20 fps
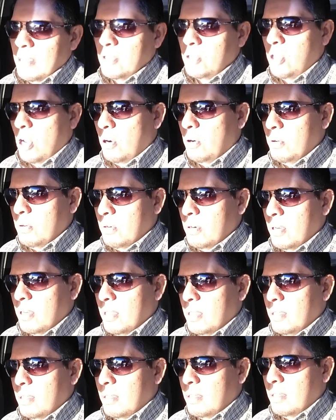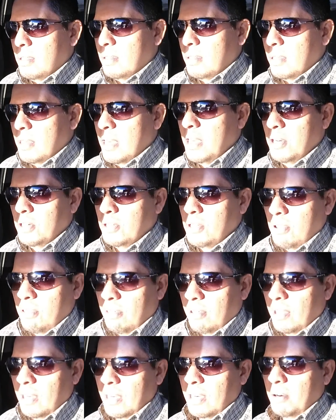So here's the
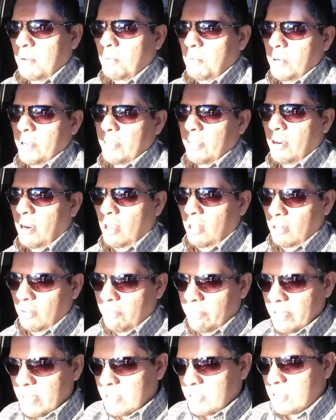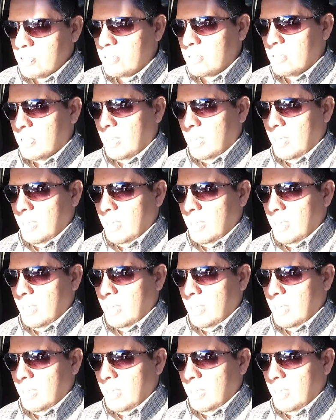thing with all of this.